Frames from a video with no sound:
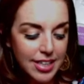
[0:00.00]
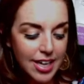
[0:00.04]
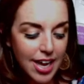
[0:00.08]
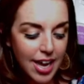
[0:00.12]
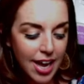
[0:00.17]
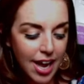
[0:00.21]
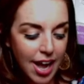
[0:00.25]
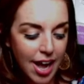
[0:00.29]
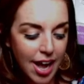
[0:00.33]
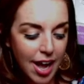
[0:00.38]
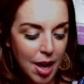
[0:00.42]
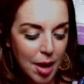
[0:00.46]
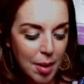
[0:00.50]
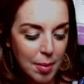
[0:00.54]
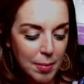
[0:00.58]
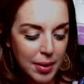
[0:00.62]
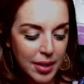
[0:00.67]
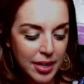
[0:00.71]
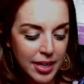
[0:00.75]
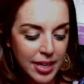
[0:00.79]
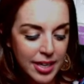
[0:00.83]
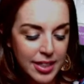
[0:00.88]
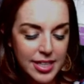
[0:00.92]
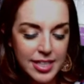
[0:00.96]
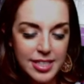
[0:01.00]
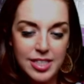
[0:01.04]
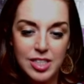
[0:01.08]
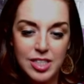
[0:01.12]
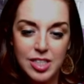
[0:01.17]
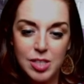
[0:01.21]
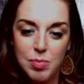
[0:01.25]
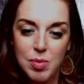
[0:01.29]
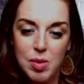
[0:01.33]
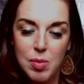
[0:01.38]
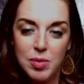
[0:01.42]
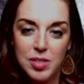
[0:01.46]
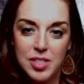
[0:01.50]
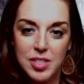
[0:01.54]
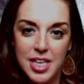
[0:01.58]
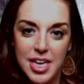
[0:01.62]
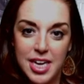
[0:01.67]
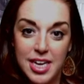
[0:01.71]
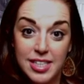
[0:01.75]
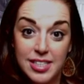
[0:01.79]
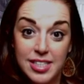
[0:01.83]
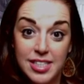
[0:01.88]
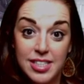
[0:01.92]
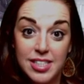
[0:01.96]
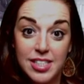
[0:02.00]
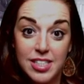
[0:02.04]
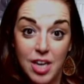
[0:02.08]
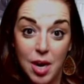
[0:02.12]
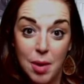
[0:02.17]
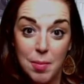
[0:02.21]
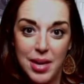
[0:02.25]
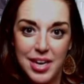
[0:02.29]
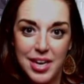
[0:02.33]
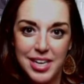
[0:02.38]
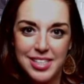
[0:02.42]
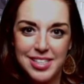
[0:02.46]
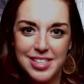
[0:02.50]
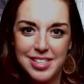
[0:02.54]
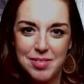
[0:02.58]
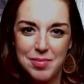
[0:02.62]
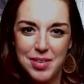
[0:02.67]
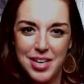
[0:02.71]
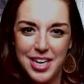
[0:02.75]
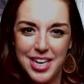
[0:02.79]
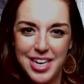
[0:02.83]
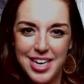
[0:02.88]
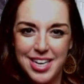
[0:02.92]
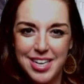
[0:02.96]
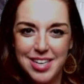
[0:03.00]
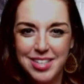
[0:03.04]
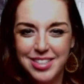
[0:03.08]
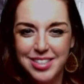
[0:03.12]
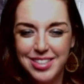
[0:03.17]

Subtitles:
get these into people's hands and start making some money.